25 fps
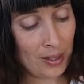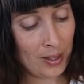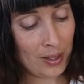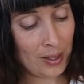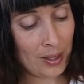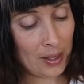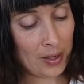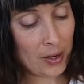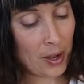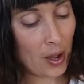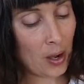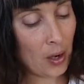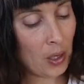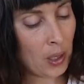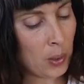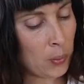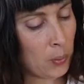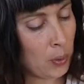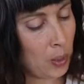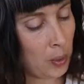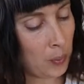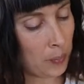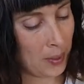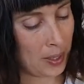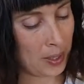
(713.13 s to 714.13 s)
And how long will
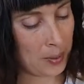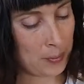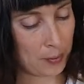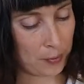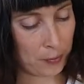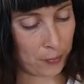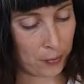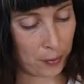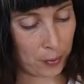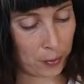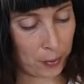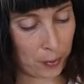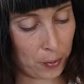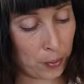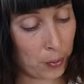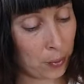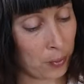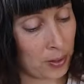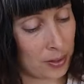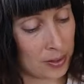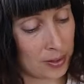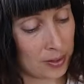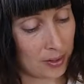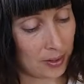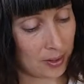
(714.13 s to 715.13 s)
it be before all
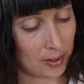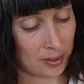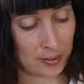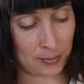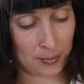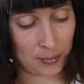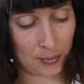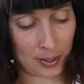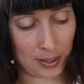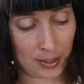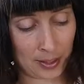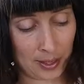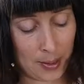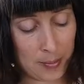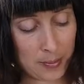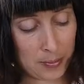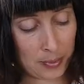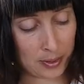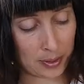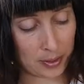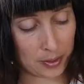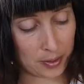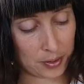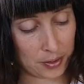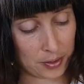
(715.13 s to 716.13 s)
this can be
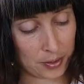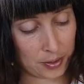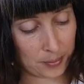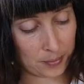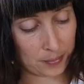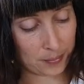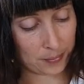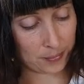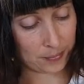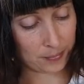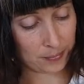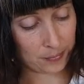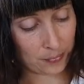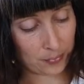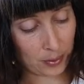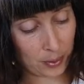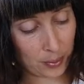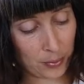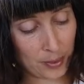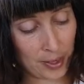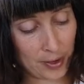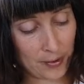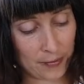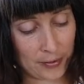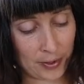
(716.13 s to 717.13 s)
accomplished? Well,
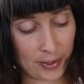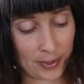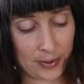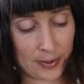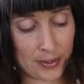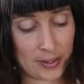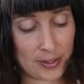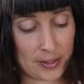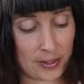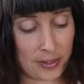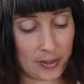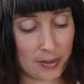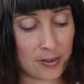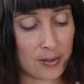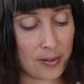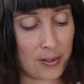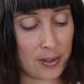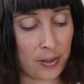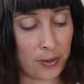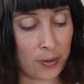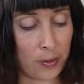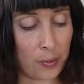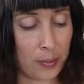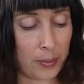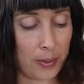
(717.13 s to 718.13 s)
that varies
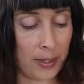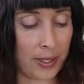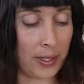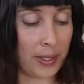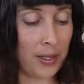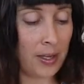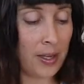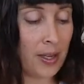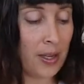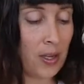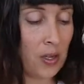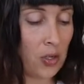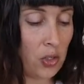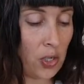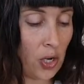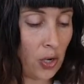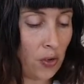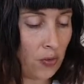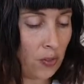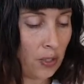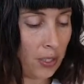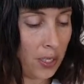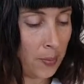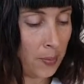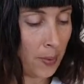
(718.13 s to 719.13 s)
considerably,
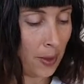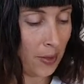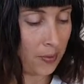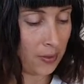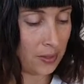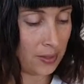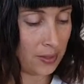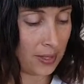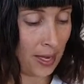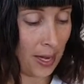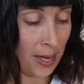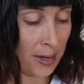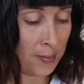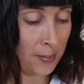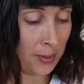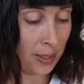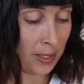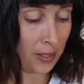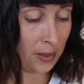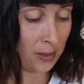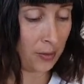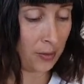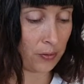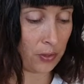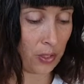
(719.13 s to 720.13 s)
generally about the same
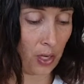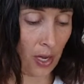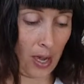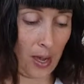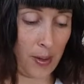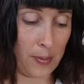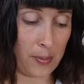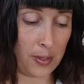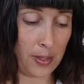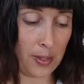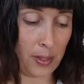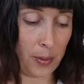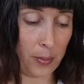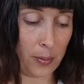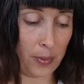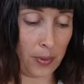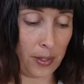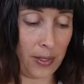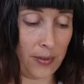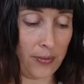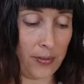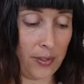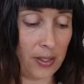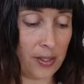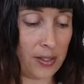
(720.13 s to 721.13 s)
length time as the
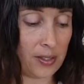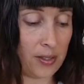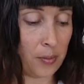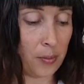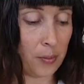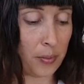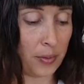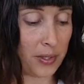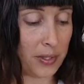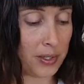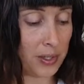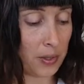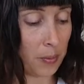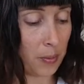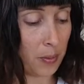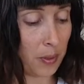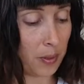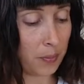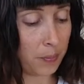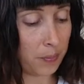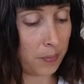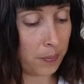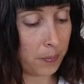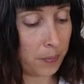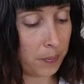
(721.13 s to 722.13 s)
previous imprisonment.
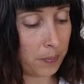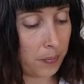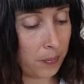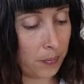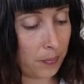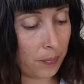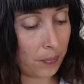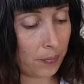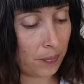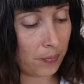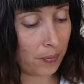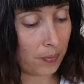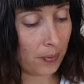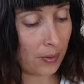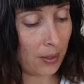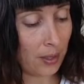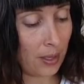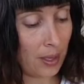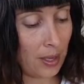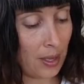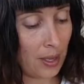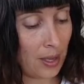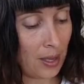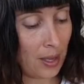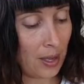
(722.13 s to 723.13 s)

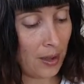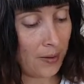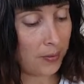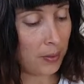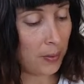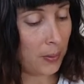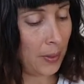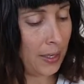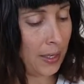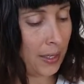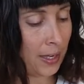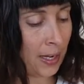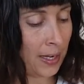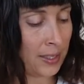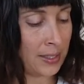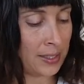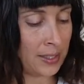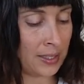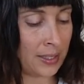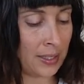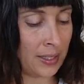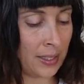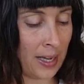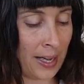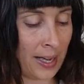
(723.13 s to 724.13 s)
Have you any
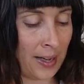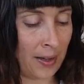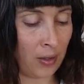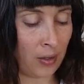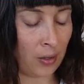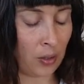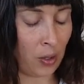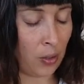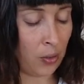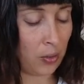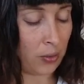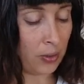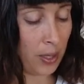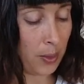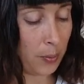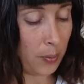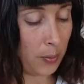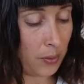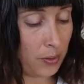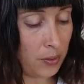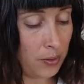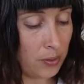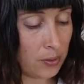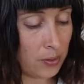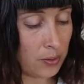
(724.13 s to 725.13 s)
idea how long that
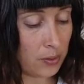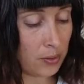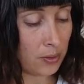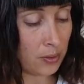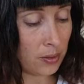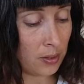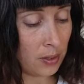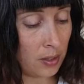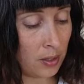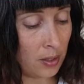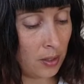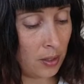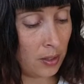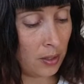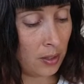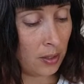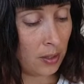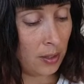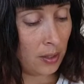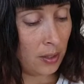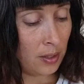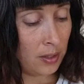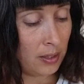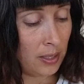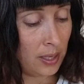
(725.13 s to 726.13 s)
was?
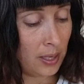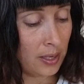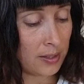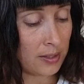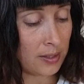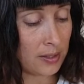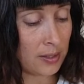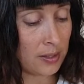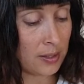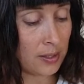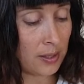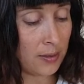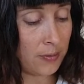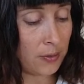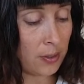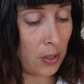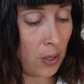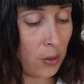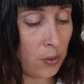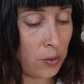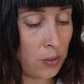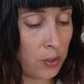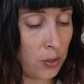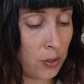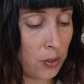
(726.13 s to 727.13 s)
Yes, as I've
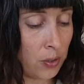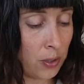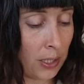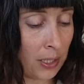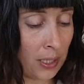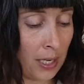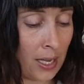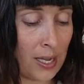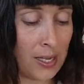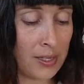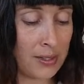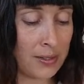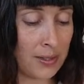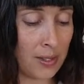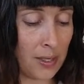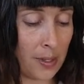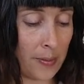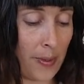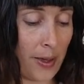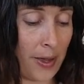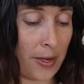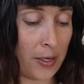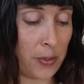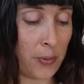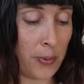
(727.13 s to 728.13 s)
told you, it lasted
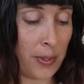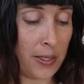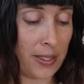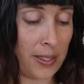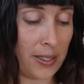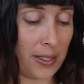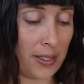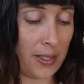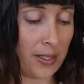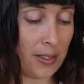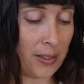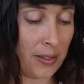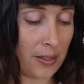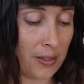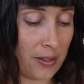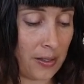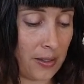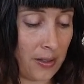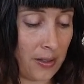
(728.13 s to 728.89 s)
about 20 years.